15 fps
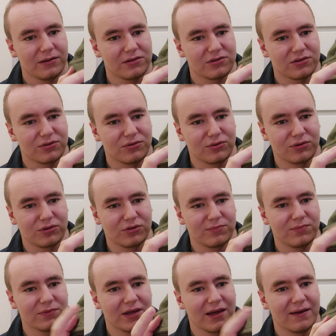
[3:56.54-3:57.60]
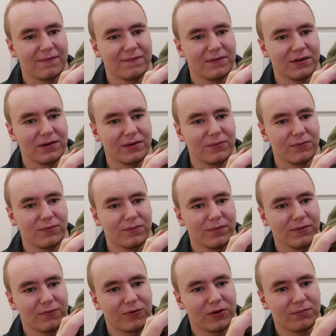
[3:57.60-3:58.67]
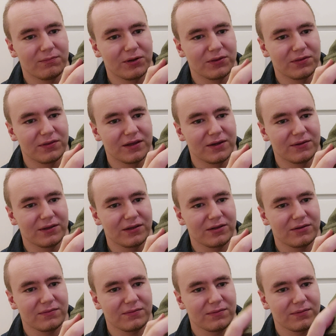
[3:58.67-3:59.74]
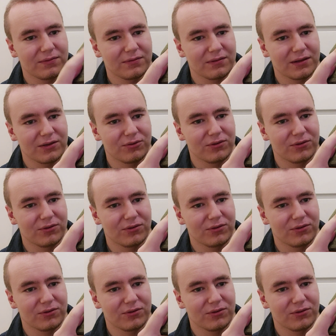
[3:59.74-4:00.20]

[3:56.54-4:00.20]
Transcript: So you have one button down here, and